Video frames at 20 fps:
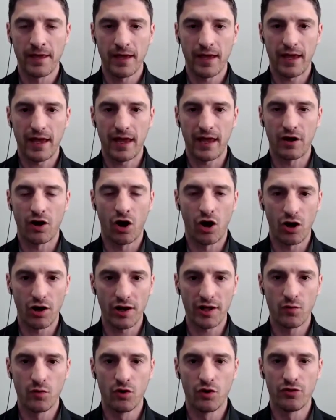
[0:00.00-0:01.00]
in
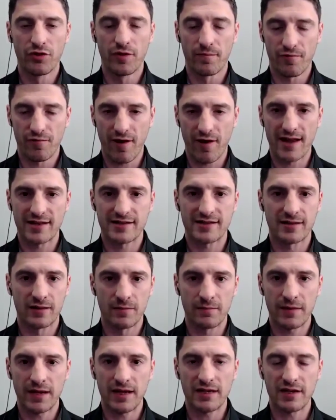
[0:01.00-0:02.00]
Hollywood, the press, and the
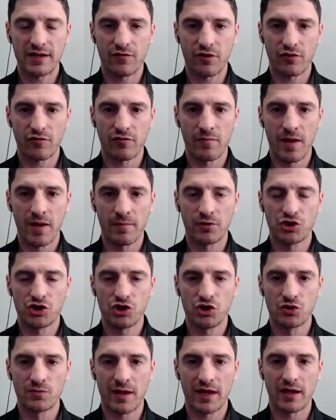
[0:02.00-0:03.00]
media. You've got to remember,
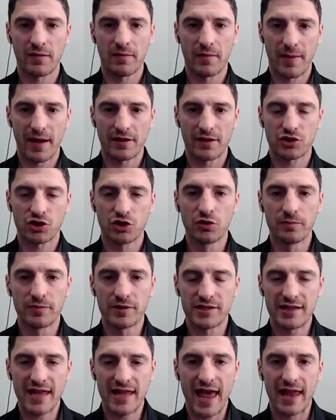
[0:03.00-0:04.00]
Jews make up about
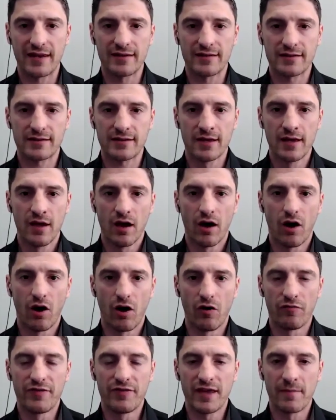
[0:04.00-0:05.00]
2%
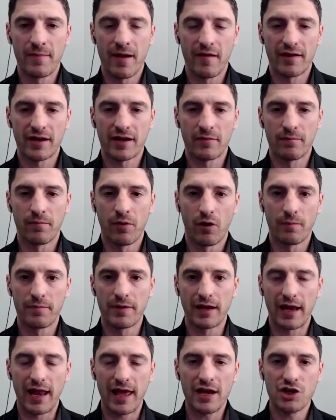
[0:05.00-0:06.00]
of the American
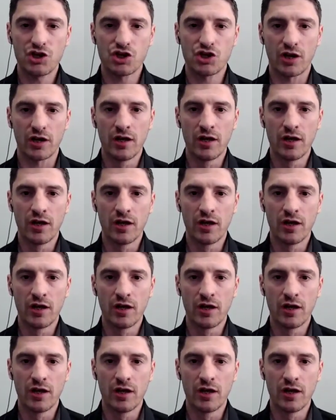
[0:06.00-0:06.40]
population.